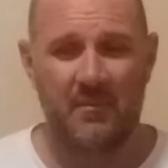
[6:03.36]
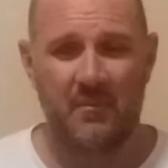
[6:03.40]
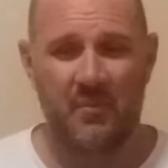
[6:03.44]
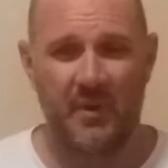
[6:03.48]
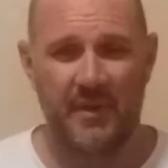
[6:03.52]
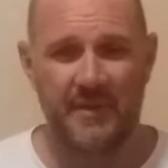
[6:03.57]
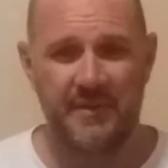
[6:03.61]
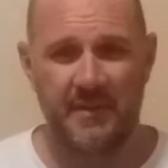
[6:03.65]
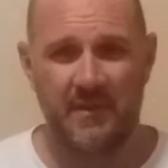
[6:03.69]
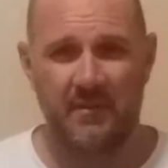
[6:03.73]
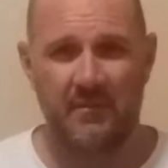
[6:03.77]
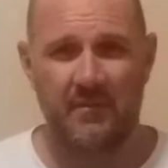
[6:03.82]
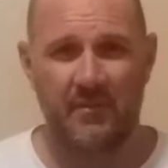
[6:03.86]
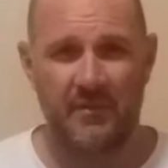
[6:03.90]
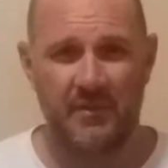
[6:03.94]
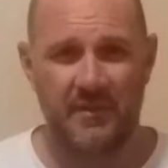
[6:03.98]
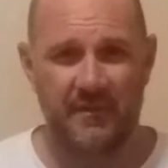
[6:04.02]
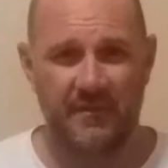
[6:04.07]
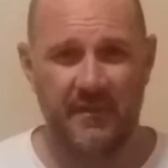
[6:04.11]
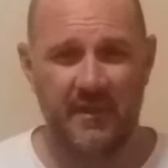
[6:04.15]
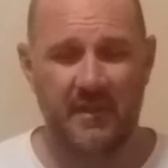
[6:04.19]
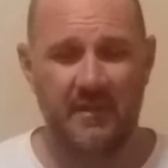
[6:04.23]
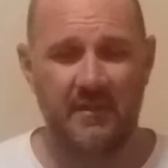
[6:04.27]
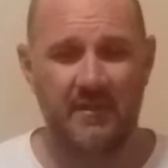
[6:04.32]
President
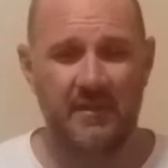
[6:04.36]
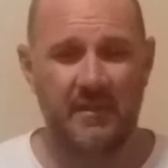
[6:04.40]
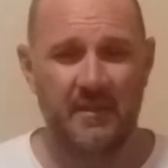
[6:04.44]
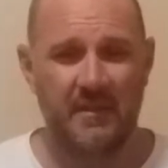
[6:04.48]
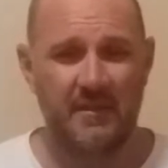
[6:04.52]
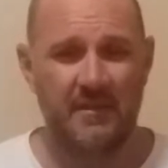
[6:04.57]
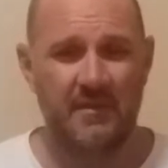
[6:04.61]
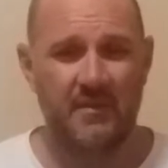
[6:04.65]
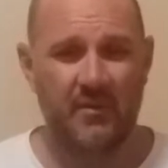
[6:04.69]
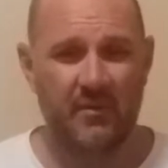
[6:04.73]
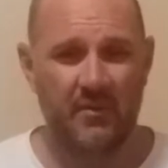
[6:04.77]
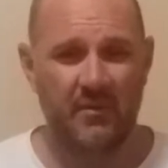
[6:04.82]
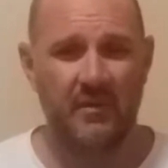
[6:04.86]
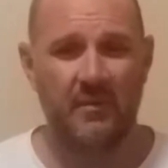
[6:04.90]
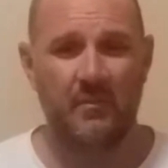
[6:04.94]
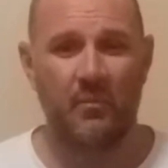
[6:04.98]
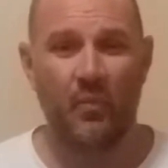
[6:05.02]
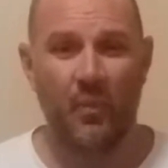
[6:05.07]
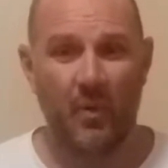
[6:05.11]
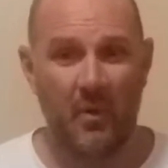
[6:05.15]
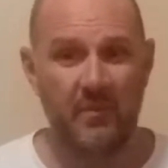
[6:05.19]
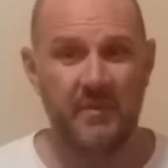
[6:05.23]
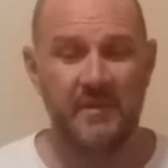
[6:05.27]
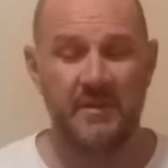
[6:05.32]
Roosevelt and told him
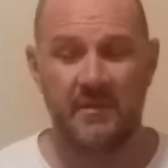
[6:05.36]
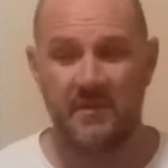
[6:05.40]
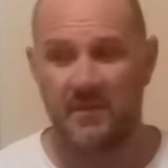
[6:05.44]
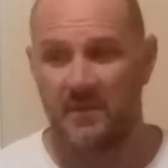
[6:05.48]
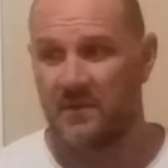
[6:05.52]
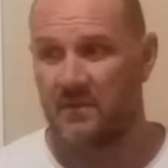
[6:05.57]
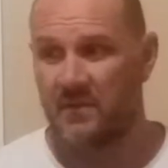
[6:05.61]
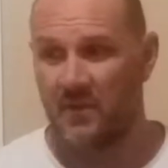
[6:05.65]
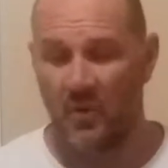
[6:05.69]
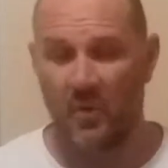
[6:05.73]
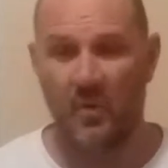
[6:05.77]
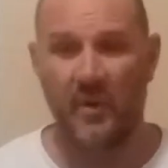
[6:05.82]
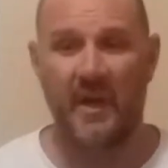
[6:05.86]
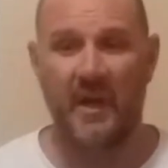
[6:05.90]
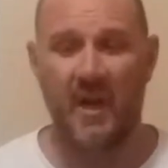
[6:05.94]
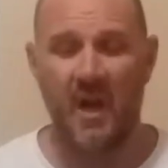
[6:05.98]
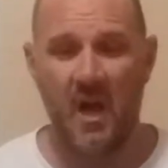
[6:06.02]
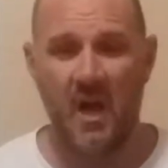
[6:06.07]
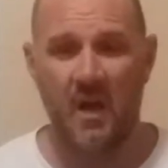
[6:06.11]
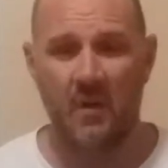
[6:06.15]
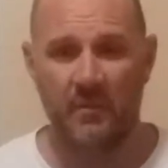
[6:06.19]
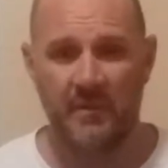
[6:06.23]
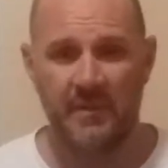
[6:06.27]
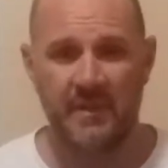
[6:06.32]
what was going
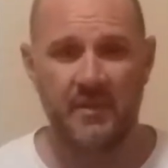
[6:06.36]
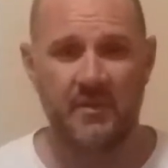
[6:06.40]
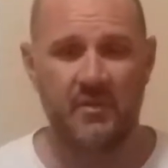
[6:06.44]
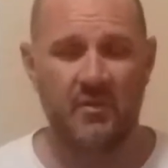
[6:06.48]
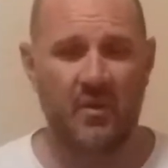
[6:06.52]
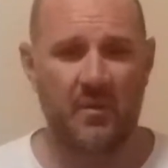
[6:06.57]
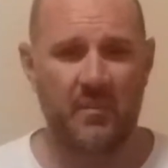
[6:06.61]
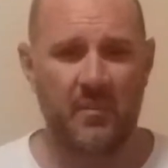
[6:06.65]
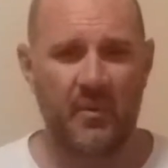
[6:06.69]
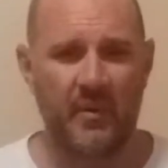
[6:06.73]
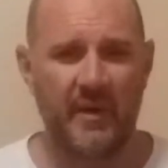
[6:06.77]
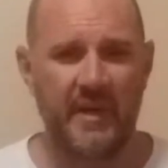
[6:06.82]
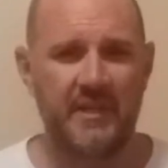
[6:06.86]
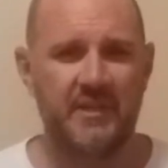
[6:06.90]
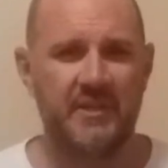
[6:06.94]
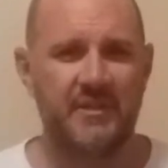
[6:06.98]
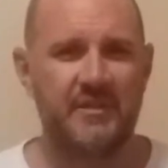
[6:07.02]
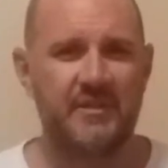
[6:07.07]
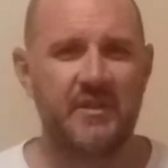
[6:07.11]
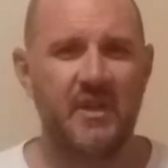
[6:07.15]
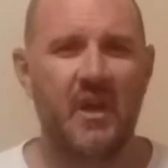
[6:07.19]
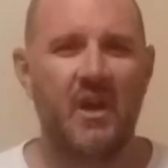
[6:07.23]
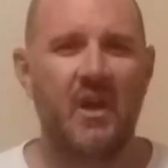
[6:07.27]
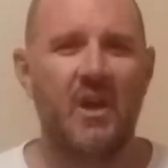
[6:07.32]
on with these corporations.
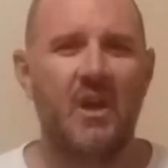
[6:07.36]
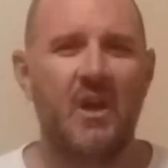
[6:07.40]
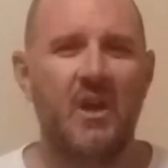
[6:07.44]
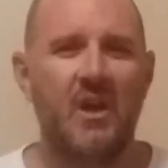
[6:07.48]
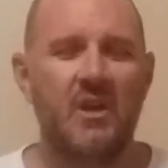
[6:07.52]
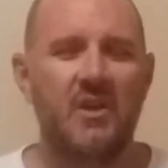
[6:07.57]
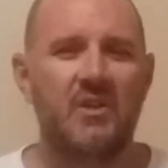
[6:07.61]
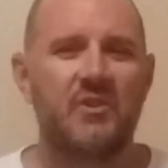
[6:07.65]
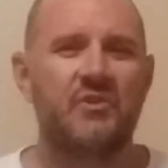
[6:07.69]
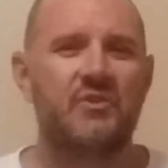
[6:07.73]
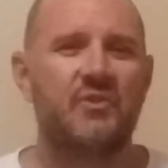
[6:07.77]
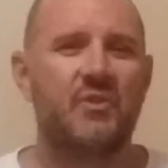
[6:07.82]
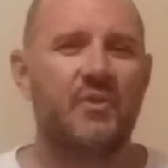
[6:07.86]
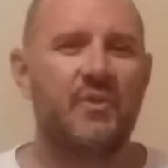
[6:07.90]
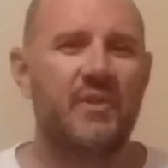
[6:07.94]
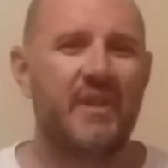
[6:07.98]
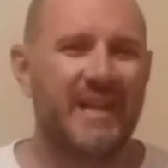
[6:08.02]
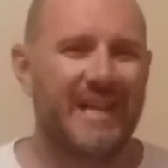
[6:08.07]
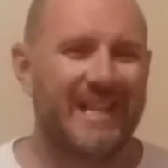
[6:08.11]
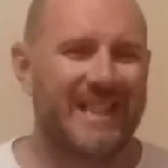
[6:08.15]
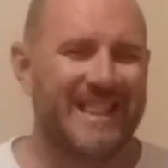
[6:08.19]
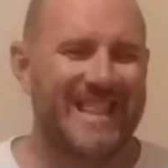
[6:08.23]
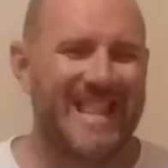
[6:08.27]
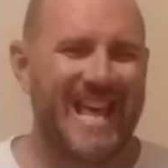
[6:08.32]
So then
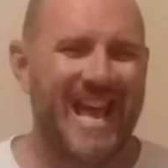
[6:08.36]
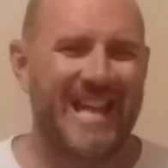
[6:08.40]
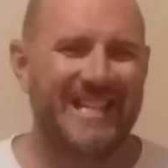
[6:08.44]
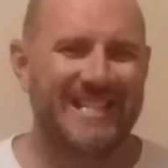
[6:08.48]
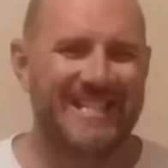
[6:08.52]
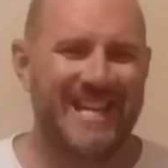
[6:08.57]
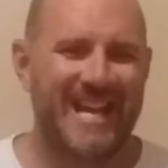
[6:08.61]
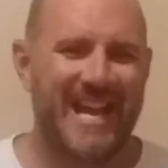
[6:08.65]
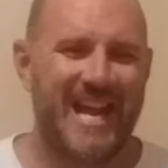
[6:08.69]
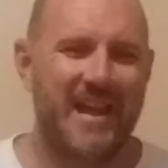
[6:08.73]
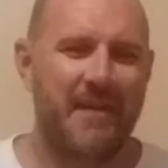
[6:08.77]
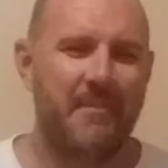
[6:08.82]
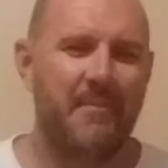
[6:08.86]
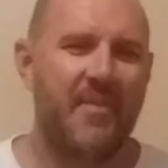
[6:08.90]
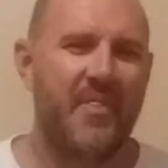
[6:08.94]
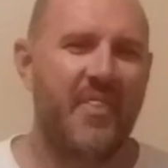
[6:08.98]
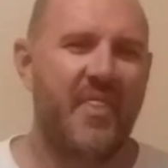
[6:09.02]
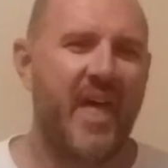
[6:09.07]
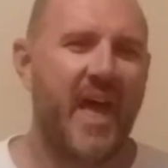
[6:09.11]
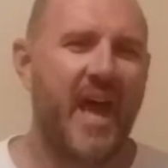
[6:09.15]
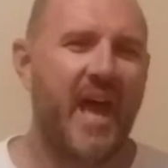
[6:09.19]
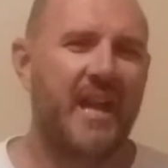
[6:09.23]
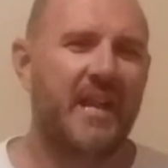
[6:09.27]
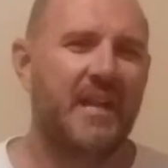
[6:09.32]
at that time,
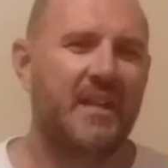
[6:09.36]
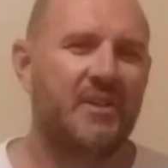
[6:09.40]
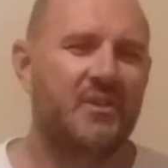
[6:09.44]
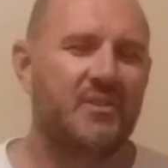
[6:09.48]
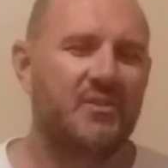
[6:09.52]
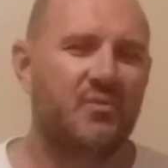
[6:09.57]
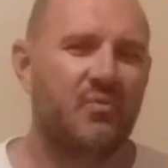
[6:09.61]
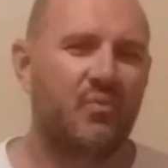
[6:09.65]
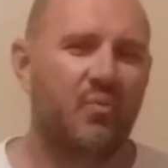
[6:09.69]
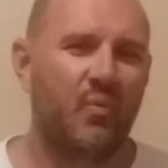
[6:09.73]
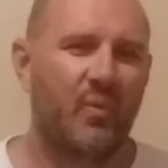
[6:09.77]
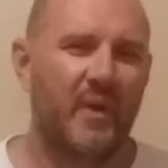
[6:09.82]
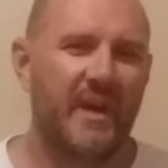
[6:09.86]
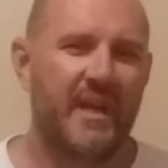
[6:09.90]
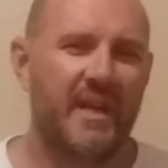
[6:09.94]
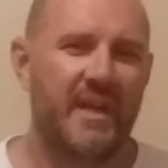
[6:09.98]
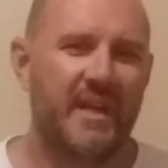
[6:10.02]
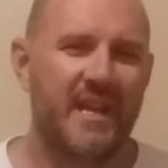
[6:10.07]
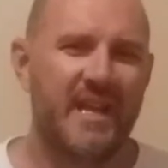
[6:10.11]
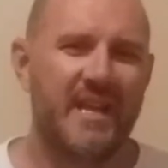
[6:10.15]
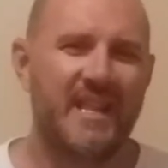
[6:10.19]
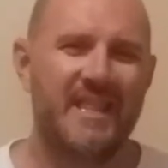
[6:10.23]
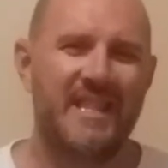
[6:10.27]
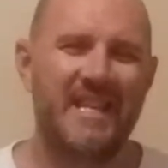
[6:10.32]
that is
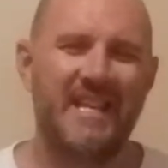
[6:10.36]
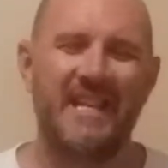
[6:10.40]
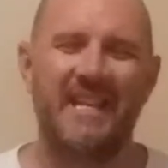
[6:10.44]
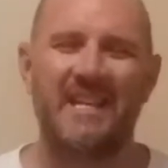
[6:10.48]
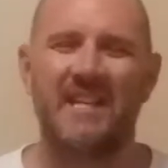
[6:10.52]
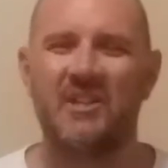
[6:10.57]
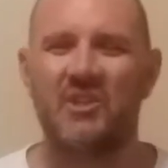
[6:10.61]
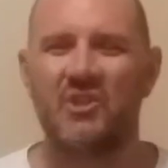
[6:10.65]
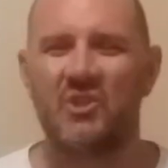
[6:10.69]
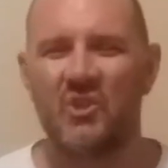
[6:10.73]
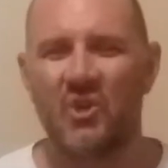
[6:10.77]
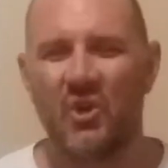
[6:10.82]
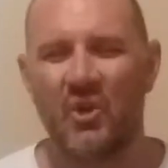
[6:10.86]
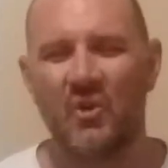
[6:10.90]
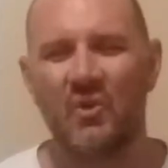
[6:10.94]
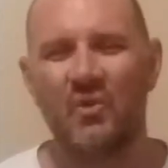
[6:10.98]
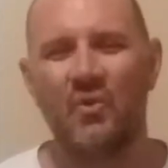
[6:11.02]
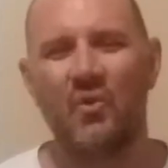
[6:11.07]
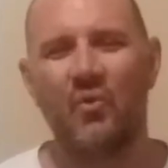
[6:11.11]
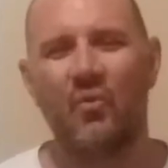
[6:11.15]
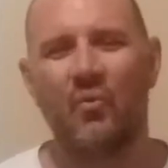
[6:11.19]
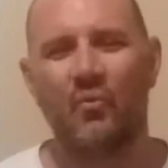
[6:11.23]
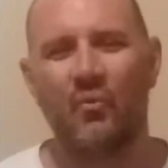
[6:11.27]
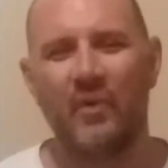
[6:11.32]
when the
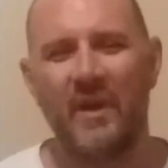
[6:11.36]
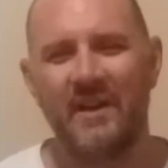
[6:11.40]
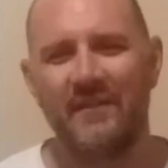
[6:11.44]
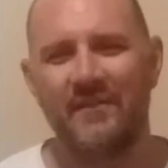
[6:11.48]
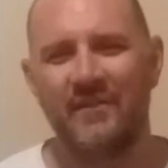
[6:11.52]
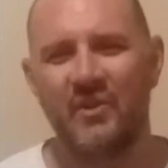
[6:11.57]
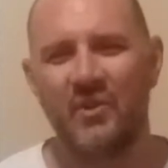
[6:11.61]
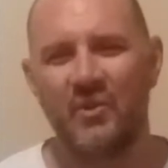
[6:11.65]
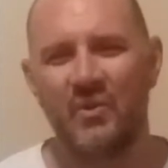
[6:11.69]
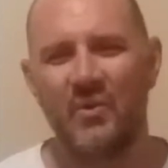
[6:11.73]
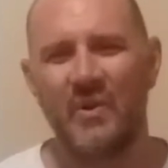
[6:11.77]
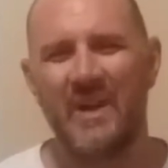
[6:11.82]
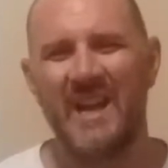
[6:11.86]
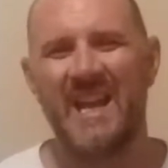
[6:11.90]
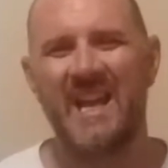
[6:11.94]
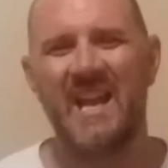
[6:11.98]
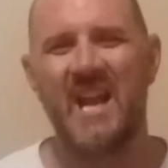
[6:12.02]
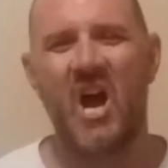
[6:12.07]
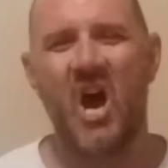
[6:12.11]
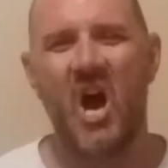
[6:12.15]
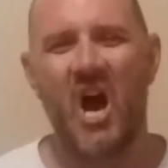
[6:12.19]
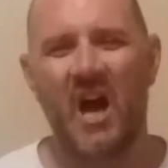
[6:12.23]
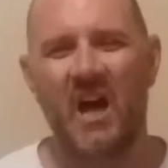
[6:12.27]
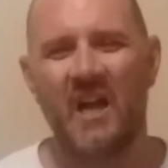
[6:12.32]
Internal Revenue and
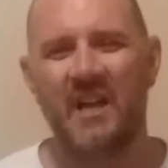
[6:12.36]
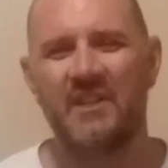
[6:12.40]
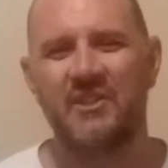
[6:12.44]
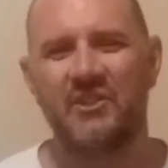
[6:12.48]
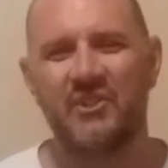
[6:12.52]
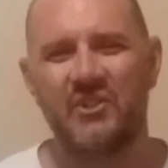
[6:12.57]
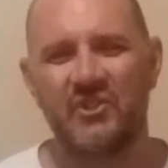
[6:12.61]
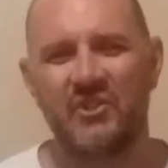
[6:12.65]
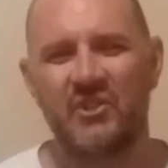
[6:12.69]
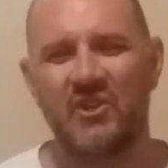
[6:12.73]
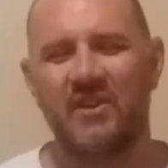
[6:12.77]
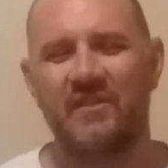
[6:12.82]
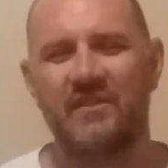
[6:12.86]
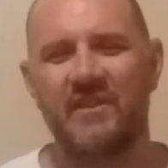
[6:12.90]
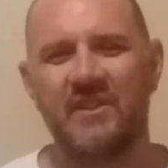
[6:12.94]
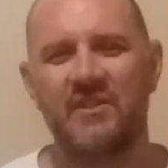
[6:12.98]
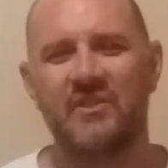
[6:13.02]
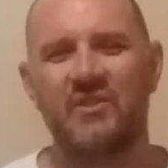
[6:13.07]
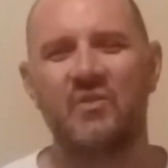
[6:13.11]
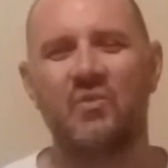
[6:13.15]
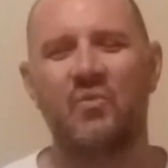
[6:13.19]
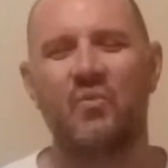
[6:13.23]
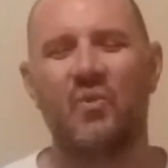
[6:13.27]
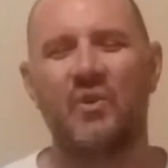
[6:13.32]
Audit
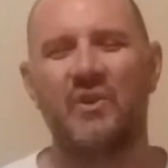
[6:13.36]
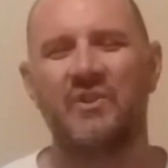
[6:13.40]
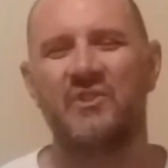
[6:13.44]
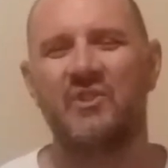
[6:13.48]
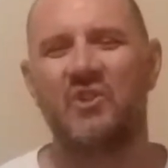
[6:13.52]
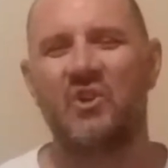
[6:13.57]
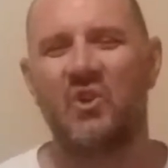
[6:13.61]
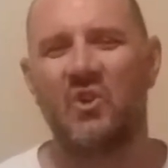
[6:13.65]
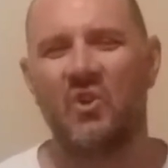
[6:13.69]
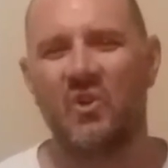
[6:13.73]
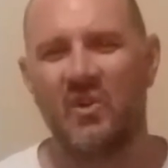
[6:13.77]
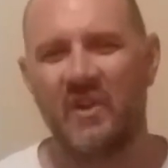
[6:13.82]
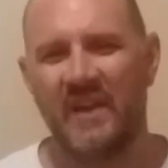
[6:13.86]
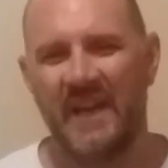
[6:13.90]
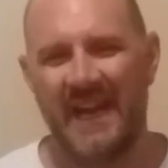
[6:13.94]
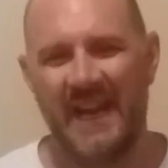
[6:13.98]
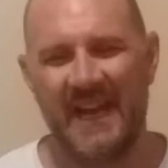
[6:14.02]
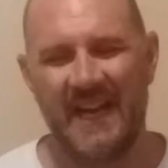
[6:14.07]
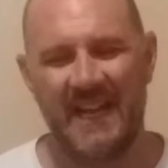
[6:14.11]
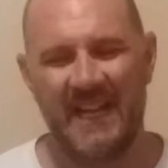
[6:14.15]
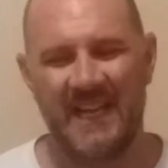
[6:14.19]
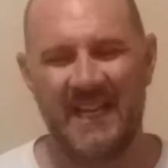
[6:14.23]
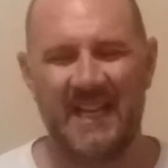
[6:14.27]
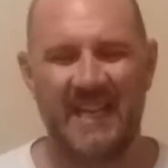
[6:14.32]
Service was
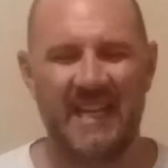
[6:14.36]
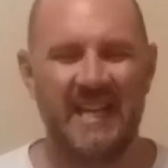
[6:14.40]
created.